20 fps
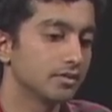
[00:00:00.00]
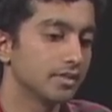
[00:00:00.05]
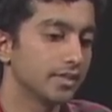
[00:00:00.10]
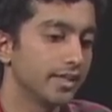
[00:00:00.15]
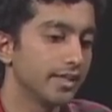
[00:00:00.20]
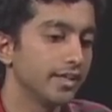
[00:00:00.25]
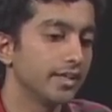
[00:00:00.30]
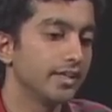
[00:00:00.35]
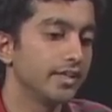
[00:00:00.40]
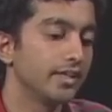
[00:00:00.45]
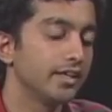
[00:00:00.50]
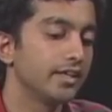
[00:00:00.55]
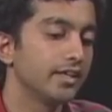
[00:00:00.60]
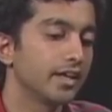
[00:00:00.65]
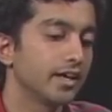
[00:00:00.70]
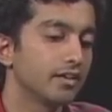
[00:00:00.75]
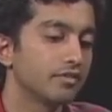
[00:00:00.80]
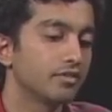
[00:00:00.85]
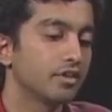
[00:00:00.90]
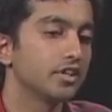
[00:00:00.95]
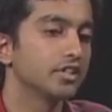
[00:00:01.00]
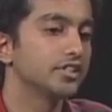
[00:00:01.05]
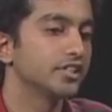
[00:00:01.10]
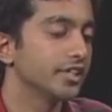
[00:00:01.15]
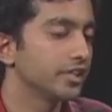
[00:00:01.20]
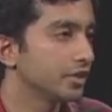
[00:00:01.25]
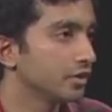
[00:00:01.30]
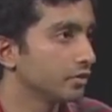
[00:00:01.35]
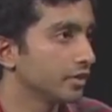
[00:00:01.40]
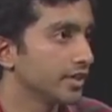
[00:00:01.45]
He kind of
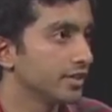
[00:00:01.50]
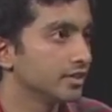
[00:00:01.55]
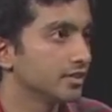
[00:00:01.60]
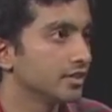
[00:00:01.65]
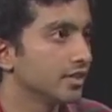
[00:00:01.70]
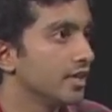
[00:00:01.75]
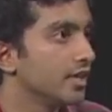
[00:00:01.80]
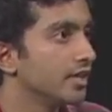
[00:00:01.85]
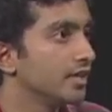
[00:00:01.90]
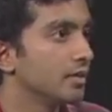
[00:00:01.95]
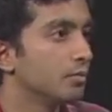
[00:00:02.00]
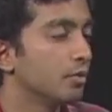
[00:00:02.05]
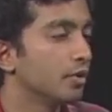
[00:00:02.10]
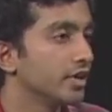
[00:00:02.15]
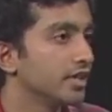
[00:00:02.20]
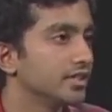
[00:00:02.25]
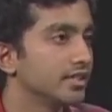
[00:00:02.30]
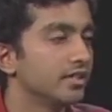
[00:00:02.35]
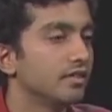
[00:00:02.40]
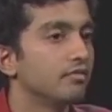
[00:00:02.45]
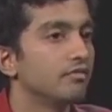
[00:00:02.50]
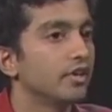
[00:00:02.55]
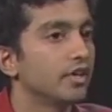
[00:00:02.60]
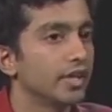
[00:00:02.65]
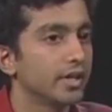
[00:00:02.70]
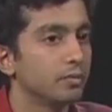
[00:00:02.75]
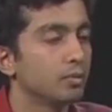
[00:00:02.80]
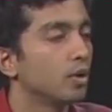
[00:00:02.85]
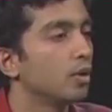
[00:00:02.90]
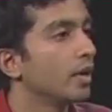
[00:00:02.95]
articulates the points in a
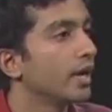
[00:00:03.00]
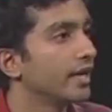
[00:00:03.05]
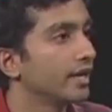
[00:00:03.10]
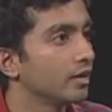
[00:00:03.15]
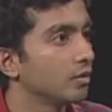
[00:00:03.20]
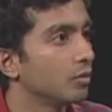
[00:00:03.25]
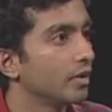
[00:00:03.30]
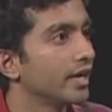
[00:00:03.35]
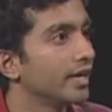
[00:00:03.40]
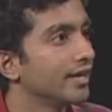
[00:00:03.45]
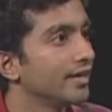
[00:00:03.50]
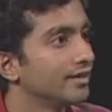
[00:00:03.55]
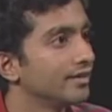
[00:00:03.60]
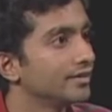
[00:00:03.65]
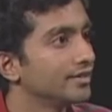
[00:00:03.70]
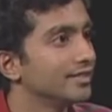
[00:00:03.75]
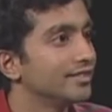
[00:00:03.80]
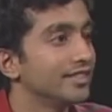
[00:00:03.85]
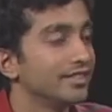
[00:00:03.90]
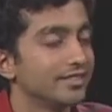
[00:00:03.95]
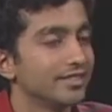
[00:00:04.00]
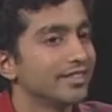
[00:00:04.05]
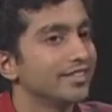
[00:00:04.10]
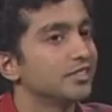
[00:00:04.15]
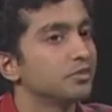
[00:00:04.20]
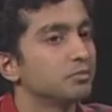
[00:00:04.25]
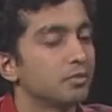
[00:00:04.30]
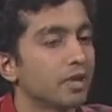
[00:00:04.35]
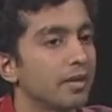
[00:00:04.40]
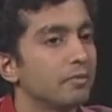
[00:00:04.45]
very poetic way. Since
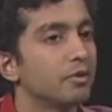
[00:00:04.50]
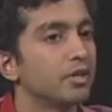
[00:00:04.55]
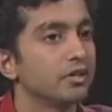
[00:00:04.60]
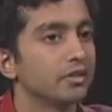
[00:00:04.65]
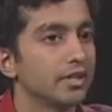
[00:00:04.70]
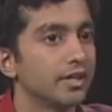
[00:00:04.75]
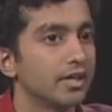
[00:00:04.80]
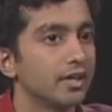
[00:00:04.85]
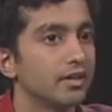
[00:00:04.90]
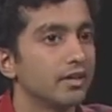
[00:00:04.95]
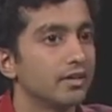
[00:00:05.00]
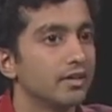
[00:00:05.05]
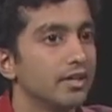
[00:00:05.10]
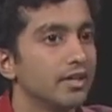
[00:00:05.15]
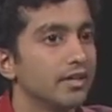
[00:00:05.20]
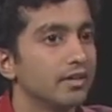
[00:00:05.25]
he's primarily a